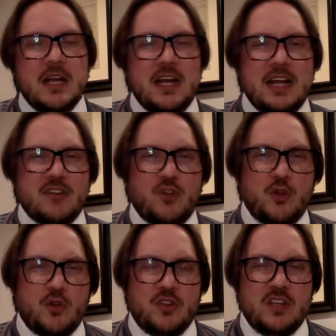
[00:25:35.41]
And so you
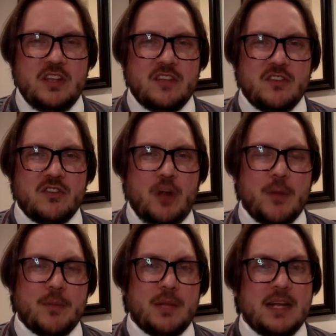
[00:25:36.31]
see these
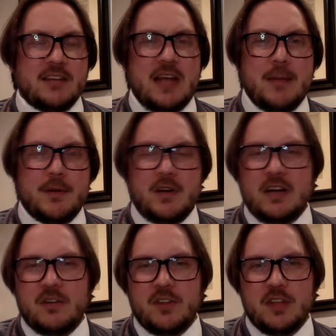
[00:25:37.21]
installment plans happen on
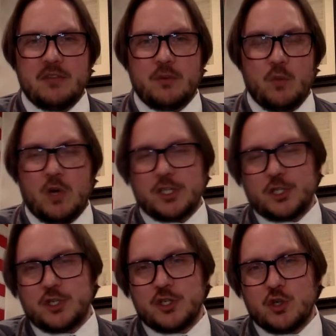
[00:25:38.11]
everything from
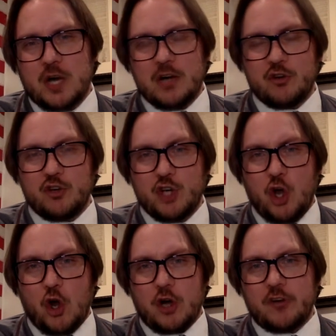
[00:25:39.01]
washers and dryers to
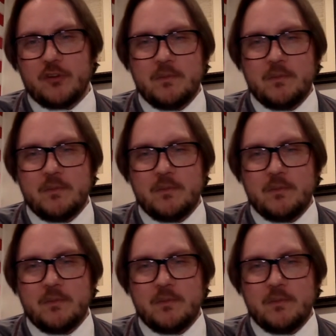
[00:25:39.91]
cars.